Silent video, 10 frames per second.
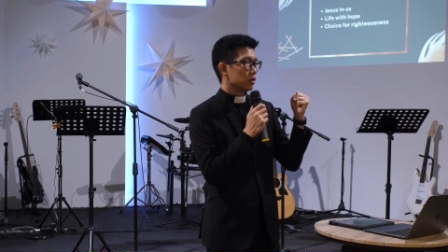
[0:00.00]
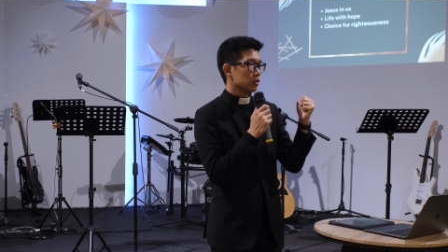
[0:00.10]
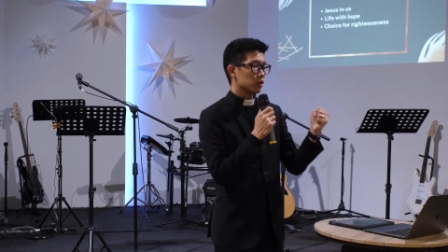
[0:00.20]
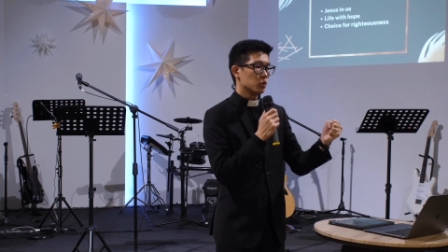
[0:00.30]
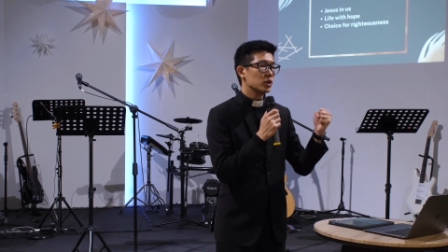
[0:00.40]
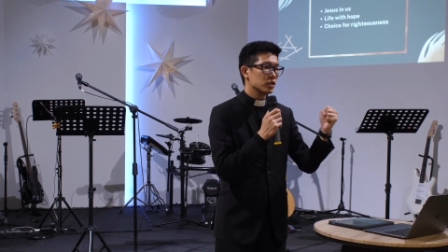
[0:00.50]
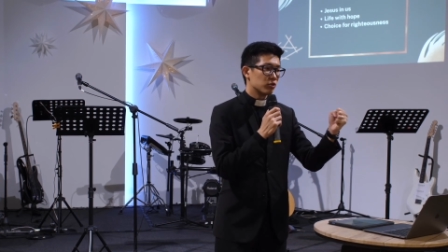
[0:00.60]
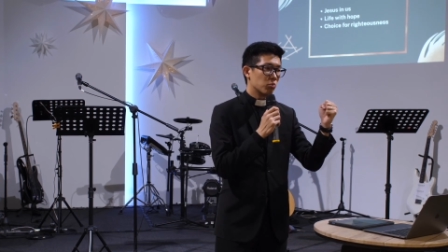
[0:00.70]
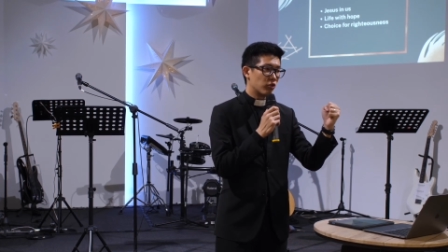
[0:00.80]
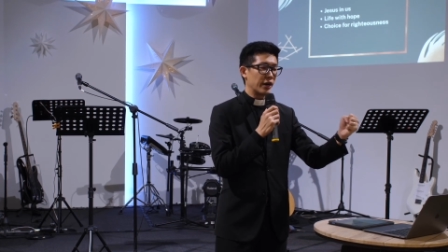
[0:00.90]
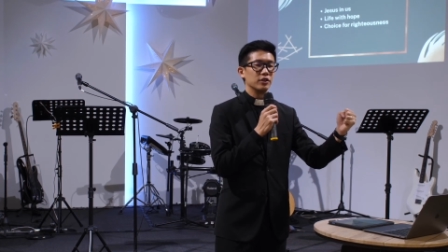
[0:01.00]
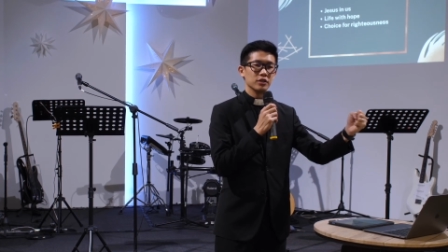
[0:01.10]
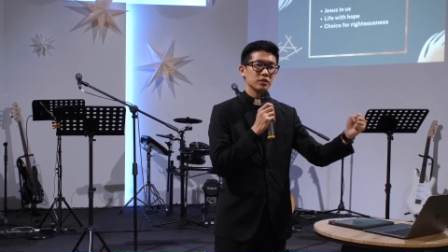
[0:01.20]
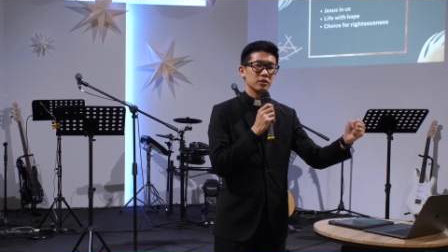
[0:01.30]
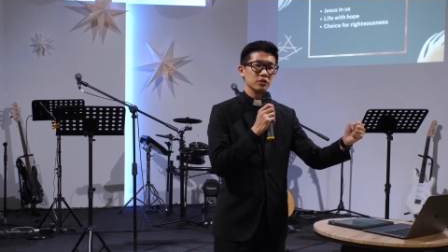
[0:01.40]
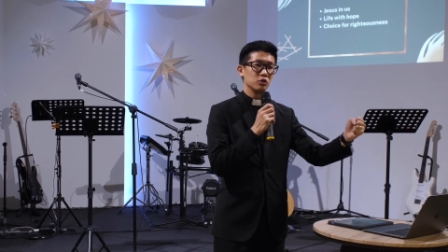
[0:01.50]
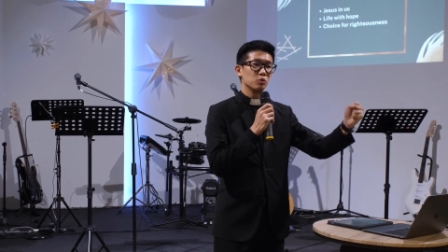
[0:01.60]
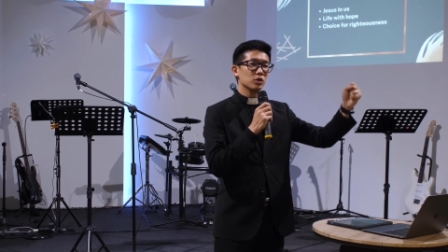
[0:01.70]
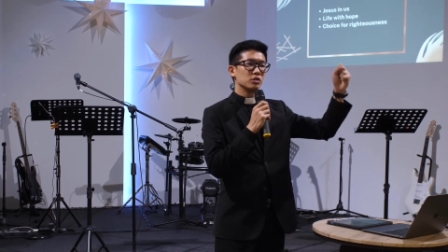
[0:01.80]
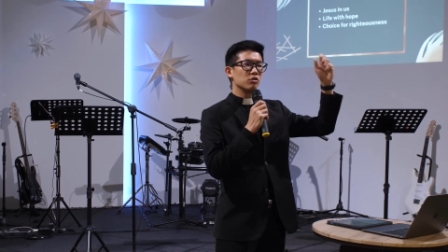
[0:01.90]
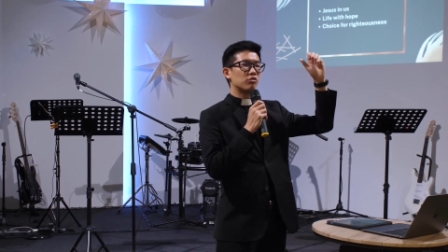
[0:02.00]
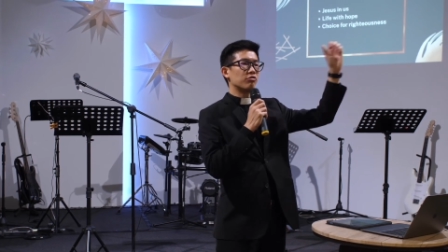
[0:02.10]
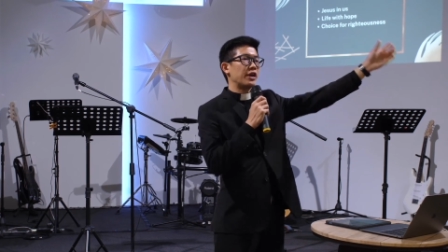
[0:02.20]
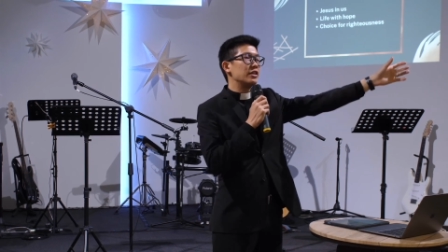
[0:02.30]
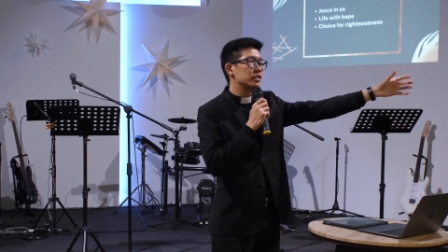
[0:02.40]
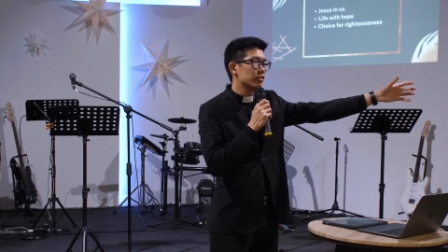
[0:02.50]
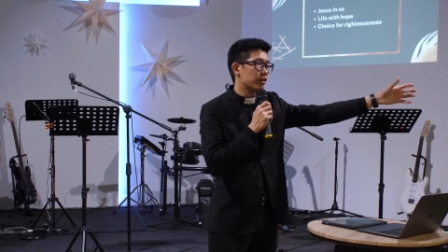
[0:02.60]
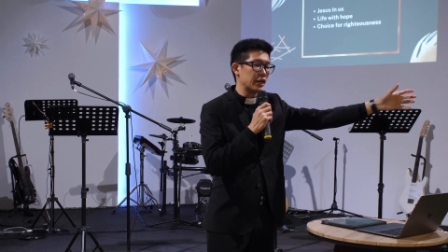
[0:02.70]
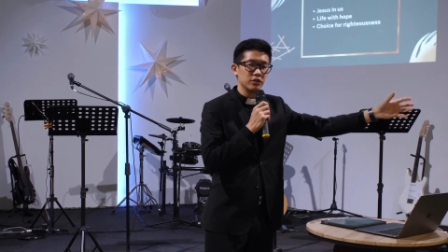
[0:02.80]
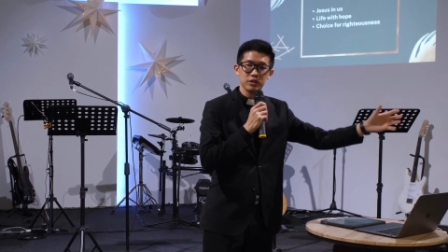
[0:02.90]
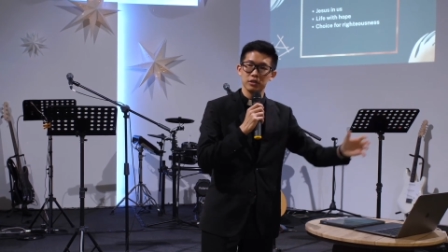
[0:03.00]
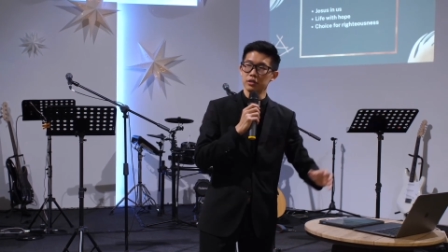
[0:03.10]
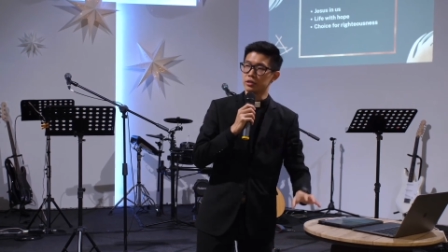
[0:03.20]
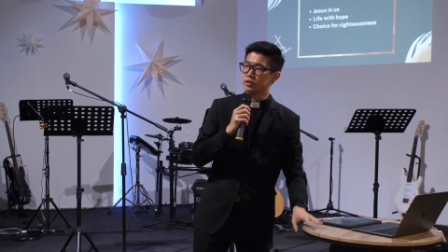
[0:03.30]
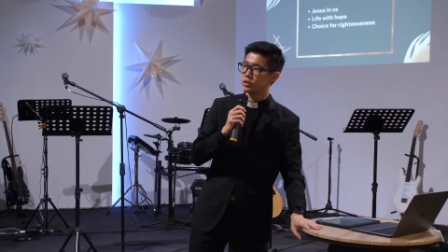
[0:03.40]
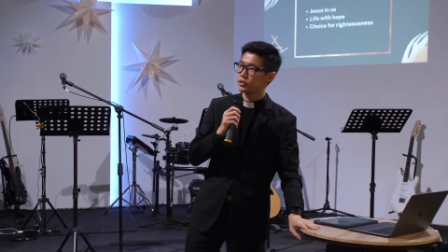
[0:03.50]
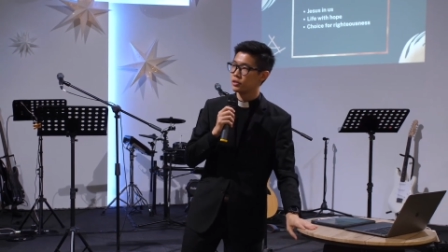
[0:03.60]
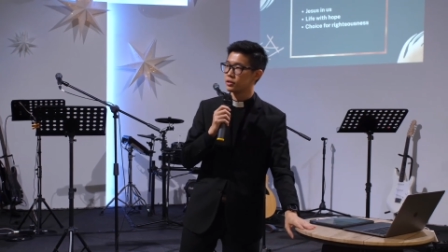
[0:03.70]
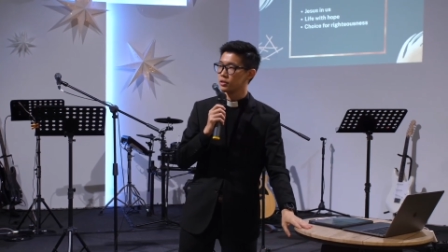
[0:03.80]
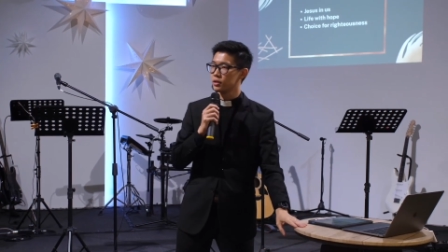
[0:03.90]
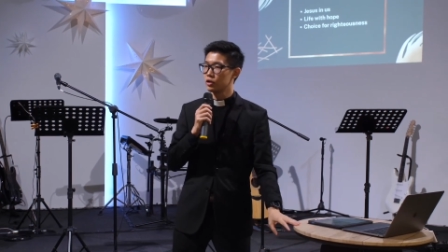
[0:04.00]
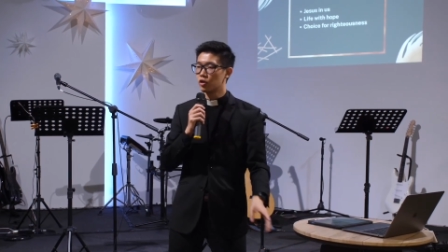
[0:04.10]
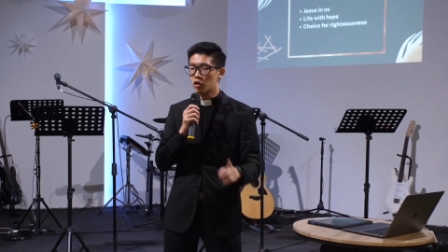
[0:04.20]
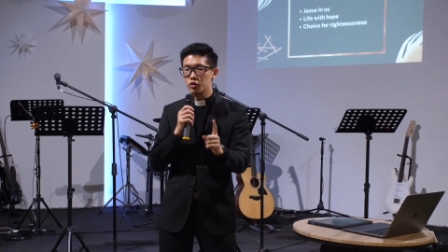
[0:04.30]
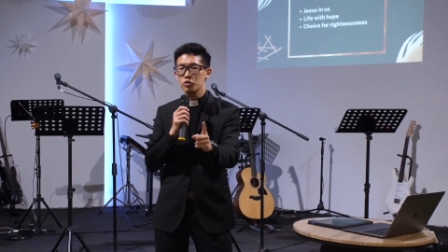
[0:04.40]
towards righteousness, towards greater righteousness. All you